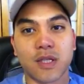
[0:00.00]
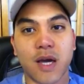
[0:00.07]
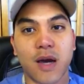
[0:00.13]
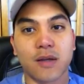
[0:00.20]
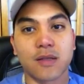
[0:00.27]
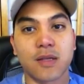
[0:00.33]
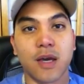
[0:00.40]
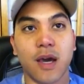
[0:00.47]

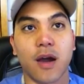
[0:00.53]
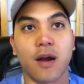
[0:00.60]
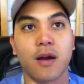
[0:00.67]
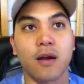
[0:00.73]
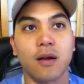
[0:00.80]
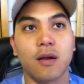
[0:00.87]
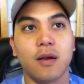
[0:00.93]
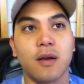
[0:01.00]
child
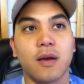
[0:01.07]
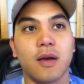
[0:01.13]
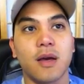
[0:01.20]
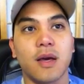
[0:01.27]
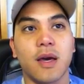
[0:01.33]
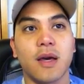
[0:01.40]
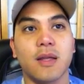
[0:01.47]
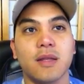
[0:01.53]
care,
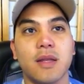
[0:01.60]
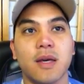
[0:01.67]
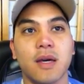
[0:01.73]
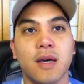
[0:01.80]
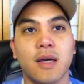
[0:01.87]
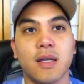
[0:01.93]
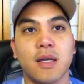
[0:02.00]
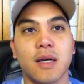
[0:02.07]
and
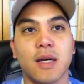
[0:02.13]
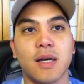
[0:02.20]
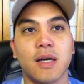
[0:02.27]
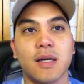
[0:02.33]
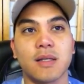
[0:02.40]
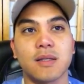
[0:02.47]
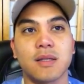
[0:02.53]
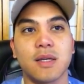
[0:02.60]
then
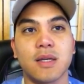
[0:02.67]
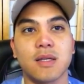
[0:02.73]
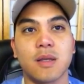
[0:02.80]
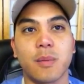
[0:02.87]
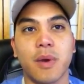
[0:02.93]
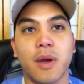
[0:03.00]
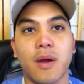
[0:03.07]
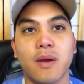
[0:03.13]
teach
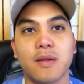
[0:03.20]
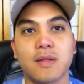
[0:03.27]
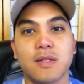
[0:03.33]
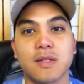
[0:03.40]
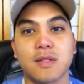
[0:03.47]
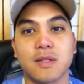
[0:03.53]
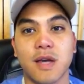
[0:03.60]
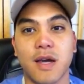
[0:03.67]
the parents
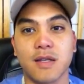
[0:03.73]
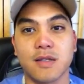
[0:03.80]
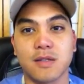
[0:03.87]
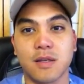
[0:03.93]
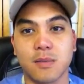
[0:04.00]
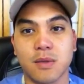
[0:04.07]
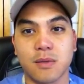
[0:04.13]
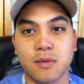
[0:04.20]
signs and
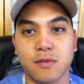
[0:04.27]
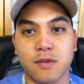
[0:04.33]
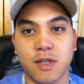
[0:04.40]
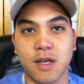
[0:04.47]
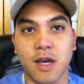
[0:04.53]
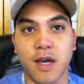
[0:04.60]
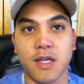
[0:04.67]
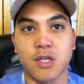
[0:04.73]
symptoms of
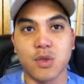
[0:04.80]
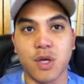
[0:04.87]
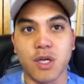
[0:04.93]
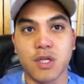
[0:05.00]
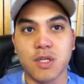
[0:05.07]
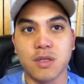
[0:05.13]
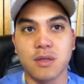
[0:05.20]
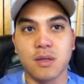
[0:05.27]

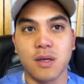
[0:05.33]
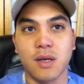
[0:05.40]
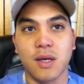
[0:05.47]
dehydration,